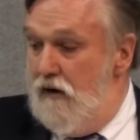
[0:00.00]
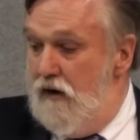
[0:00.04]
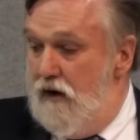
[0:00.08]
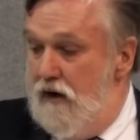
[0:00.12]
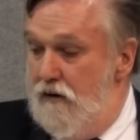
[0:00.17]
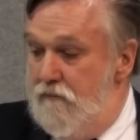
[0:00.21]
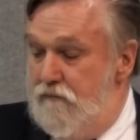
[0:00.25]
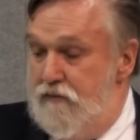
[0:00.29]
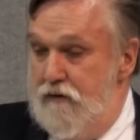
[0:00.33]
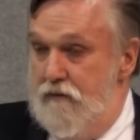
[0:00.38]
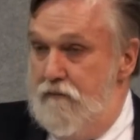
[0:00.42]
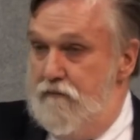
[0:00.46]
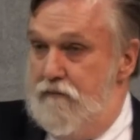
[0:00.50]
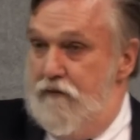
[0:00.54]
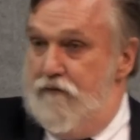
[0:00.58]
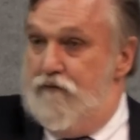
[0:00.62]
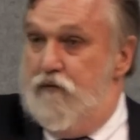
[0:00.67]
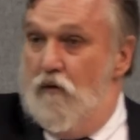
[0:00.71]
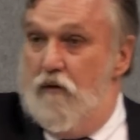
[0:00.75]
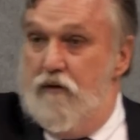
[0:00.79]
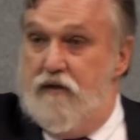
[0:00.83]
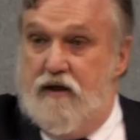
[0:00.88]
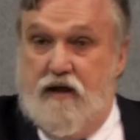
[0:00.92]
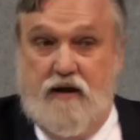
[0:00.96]
uh, b-
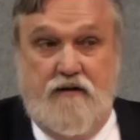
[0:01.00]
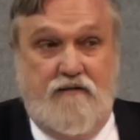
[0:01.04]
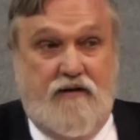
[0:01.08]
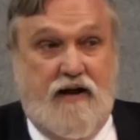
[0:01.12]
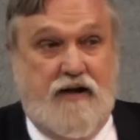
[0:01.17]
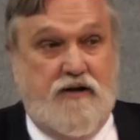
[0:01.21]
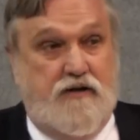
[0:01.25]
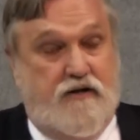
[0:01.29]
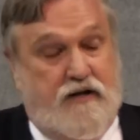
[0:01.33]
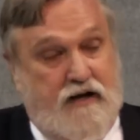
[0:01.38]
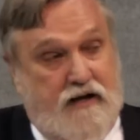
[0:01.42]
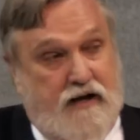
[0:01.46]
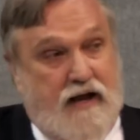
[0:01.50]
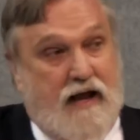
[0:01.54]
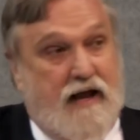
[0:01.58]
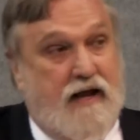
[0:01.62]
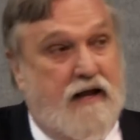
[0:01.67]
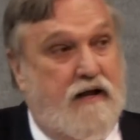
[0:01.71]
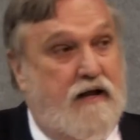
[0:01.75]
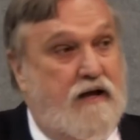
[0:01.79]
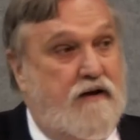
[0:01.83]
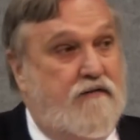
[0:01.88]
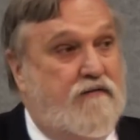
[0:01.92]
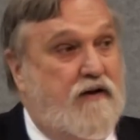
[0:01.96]
before the invade,
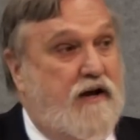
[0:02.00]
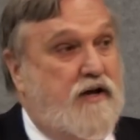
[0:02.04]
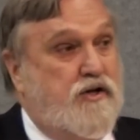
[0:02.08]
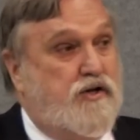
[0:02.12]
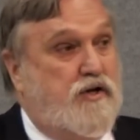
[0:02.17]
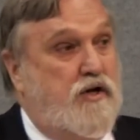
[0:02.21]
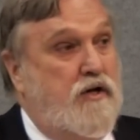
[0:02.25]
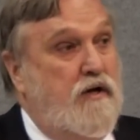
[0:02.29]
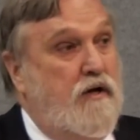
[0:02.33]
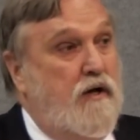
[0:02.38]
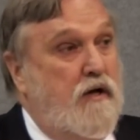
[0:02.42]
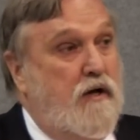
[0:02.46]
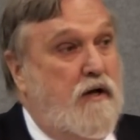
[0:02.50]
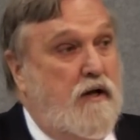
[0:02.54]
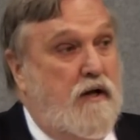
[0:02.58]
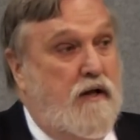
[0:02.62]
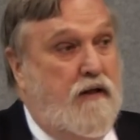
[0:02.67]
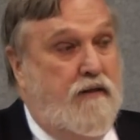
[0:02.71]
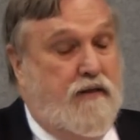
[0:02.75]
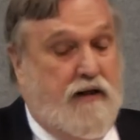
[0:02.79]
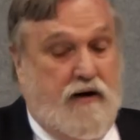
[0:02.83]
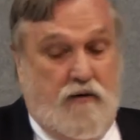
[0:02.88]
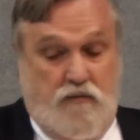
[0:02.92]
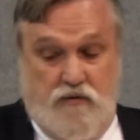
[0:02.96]
D-Day invasion,
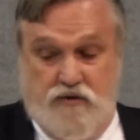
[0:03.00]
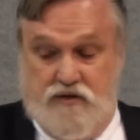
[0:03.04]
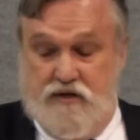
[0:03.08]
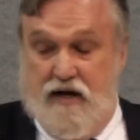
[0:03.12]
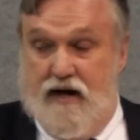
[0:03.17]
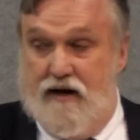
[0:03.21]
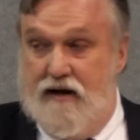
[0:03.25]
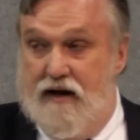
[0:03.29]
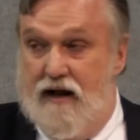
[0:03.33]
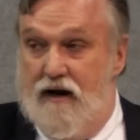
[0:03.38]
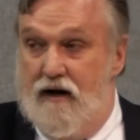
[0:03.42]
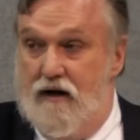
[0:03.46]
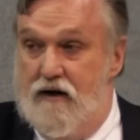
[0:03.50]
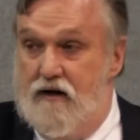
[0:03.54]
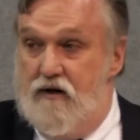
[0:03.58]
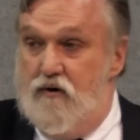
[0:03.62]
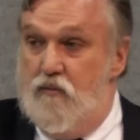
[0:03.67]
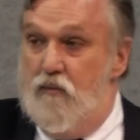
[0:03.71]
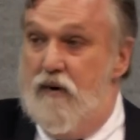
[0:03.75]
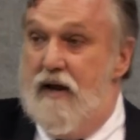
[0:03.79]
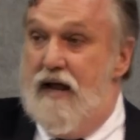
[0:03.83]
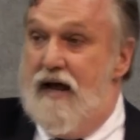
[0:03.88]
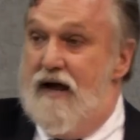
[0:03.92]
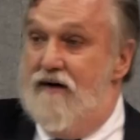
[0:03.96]
there was not, not only
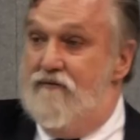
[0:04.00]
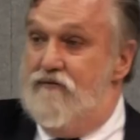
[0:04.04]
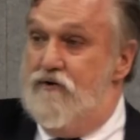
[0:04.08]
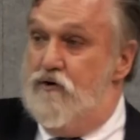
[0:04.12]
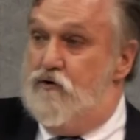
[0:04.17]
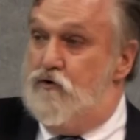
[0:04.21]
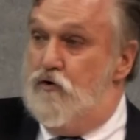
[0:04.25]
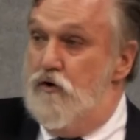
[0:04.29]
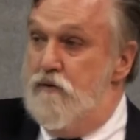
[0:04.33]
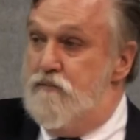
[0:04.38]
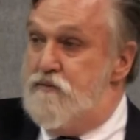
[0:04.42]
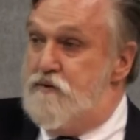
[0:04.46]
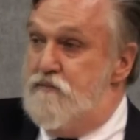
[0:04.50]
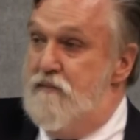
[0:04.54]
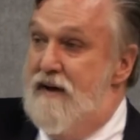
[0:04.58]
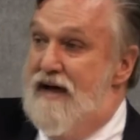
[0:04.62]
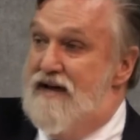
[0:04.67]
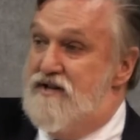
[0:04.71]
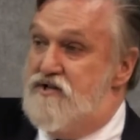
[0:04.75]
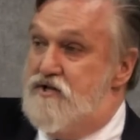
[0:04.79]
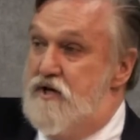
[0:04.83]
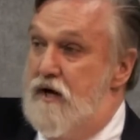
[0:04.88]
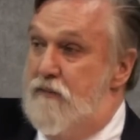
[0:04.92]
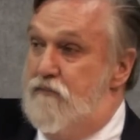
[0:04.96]
did we have the troops
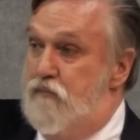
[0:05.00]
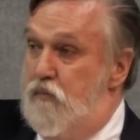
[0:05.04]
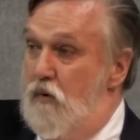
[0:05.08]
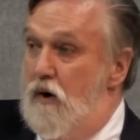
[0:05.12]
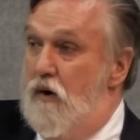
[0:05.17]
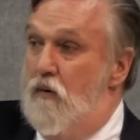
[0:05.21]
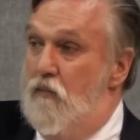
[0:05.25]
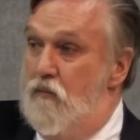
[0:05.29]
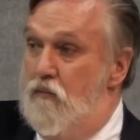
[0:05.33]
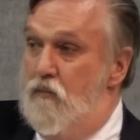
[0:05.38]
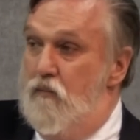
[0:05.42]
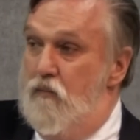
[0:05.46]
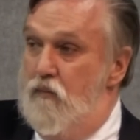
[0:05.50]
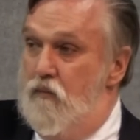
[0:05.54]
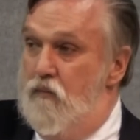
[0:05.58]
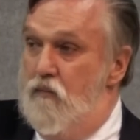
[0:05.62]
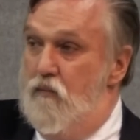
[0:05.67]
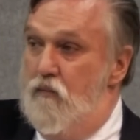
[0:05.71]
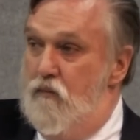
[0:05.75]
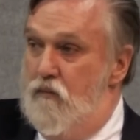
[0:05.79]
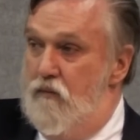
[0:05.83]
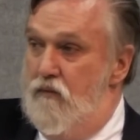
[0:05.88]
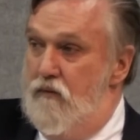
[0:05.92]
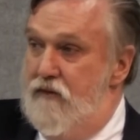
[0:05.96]
massed up where
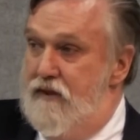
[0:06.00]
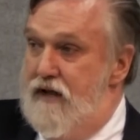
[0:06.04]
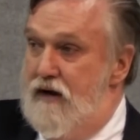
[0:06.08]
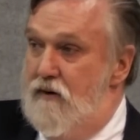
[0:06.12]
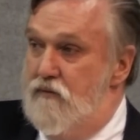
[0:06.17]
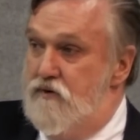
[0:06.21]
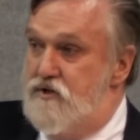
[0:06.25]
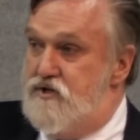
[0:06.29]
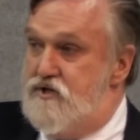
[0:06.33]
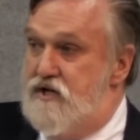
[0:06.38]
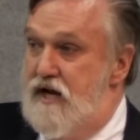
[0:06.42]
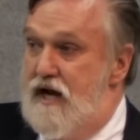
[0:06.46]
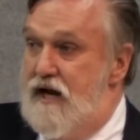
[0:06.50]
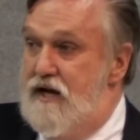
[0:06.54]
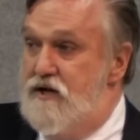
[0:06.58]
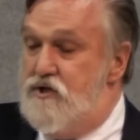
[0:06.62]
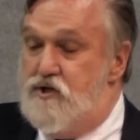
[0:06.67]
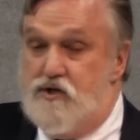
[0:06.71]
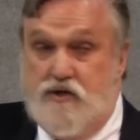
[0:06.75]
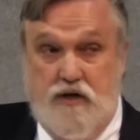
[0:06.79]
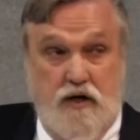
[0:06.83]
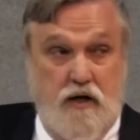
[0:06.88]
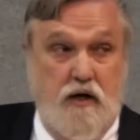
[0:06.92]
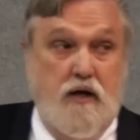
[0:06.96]
they were
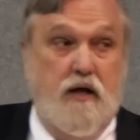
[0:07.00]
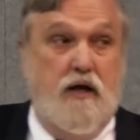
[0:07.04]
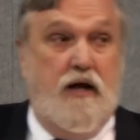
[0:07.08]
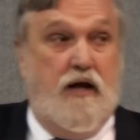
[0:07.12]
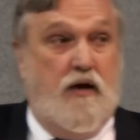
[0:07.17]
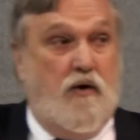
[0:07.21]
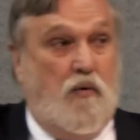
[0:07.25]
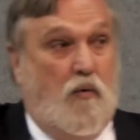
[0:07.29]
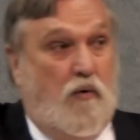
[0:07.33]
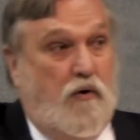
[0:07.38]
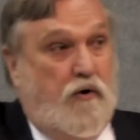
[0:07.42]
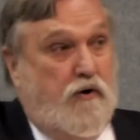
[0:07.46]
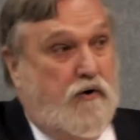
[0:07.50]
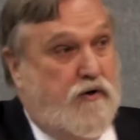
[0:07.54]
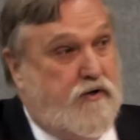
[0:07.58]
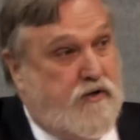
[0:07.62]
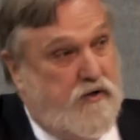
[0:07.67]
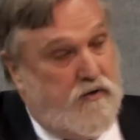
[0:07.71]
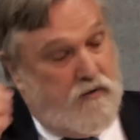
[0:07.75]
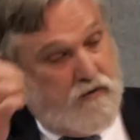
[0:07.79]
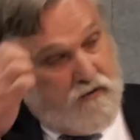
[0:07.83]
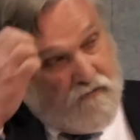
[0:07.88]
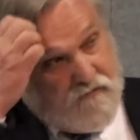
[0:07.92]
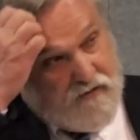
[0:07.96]
staged in order
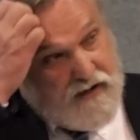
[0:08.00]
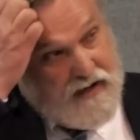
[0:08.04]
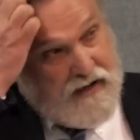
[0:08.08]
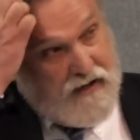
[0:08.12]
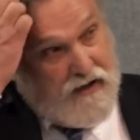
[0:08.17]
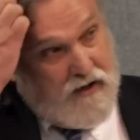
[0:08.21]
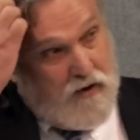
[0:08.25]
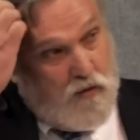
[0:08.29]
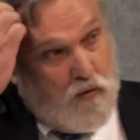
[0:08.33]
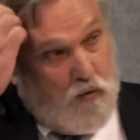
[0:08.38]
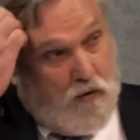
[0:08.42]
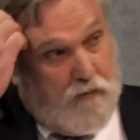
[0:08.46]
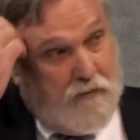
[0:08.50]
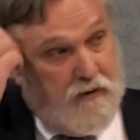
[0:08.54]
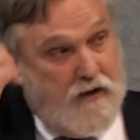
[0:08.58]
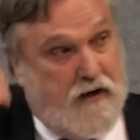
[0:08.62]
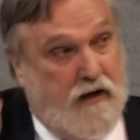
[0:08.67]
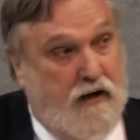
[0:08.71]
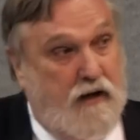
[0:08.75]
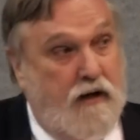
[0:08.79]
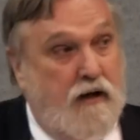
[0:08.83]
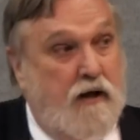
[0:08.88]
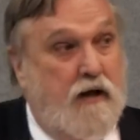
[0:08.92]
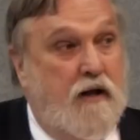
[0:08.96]
to invade at
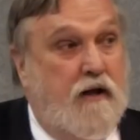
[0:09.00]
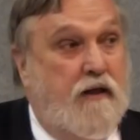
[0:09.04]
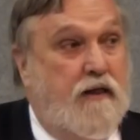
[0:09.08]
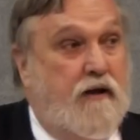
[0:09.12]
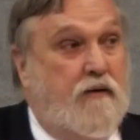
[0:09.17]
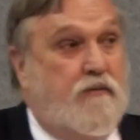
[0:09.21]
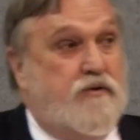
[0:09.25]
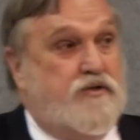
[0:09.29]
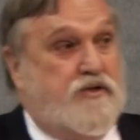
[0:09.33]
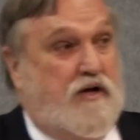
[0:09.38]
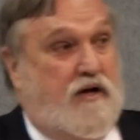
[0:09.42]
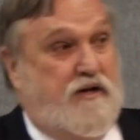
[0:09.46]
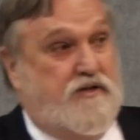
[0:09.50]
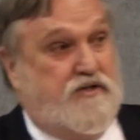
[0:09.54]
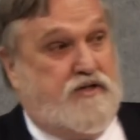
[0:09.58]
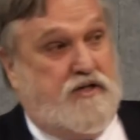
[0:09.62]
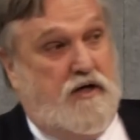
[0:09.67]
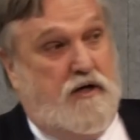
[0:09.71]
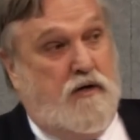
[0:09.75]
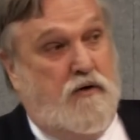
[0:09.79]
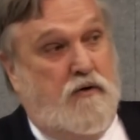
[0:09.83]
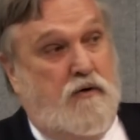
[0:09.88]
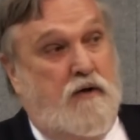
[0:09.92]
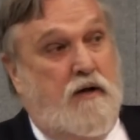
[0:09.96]
Normandy, there was
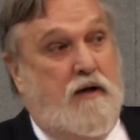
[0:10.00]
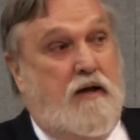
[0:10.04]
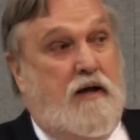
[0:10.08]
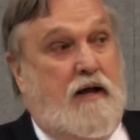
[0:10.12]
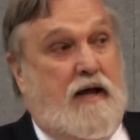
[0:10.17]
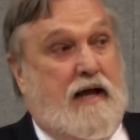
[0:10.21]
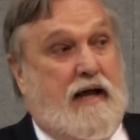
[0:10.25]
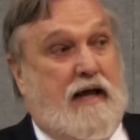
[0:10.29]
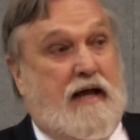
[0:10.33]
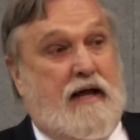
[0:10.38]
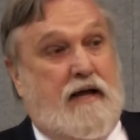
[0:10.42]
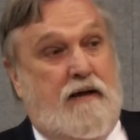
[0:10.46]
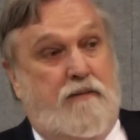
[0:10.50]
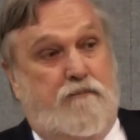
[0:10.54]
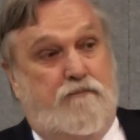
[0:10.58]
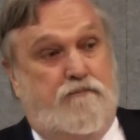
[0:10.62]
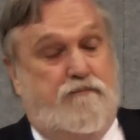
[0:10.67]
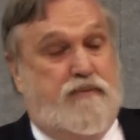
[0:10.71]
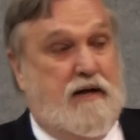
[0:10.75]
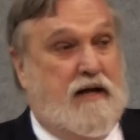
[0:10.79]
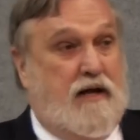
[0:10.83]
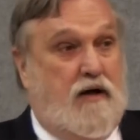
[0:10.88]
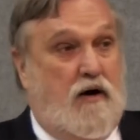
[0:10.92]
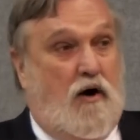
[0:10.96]
also
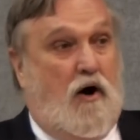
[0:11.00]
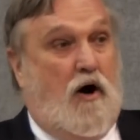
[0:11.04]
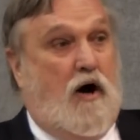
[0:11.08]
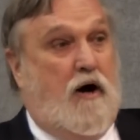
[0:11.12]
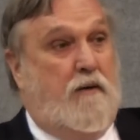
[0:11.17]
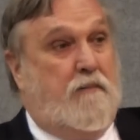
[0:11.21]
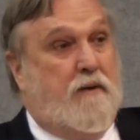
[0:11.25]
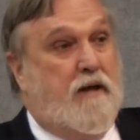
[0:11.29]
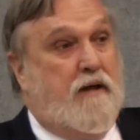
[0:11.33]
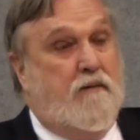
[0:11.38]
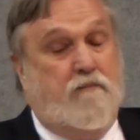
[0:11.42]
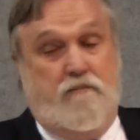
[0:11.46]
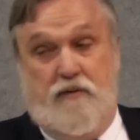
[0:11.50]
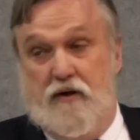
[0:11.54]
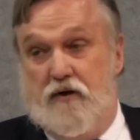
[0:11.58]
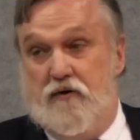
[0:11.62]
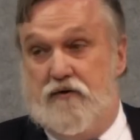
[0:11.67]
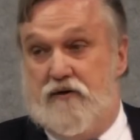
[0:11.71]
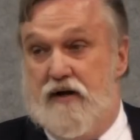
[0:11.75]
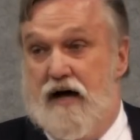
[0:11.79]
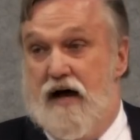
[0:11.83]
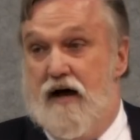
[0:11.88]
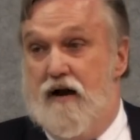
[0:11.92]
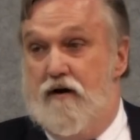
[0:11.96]
a big army
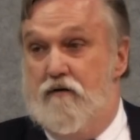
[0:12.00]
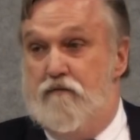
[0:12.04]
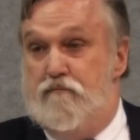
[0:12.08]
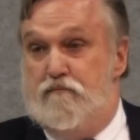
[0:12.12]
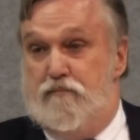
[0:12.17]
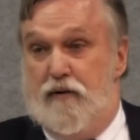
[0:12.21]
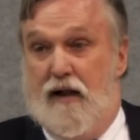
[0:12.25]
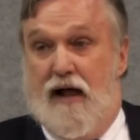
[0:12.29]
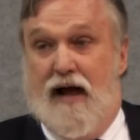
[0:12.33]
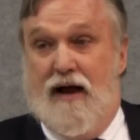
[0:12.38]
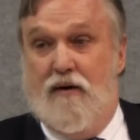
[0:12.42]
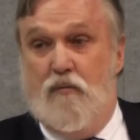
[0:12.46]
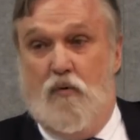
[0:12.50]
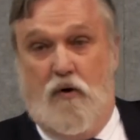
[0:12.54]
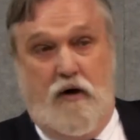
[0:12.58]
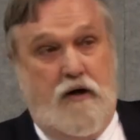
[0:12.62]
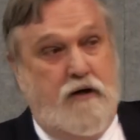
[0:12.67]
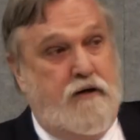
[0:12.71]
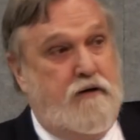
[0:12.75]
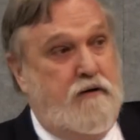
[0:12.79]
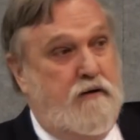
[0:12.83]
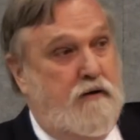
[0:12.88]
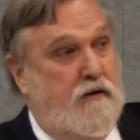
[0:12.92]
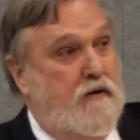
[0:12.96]
built out of
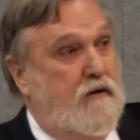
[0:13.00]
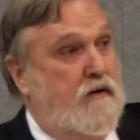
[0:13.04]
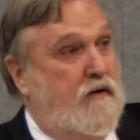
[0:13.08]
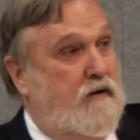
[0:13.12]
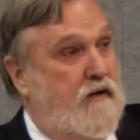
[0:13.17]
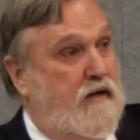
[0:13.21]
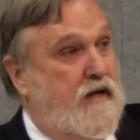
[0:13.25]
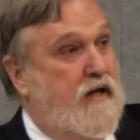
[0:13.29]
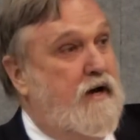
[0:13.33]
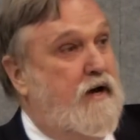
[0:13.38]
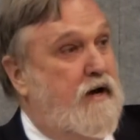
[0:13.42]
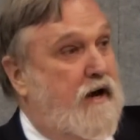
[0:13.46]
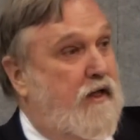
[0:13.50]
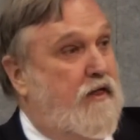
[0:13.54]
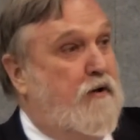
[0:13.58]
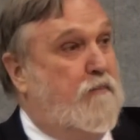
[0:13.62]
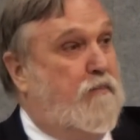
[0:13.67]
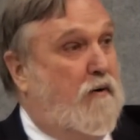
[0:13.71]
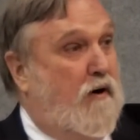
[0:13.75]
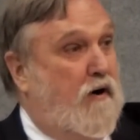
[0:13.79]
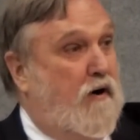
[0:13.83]
plywood in another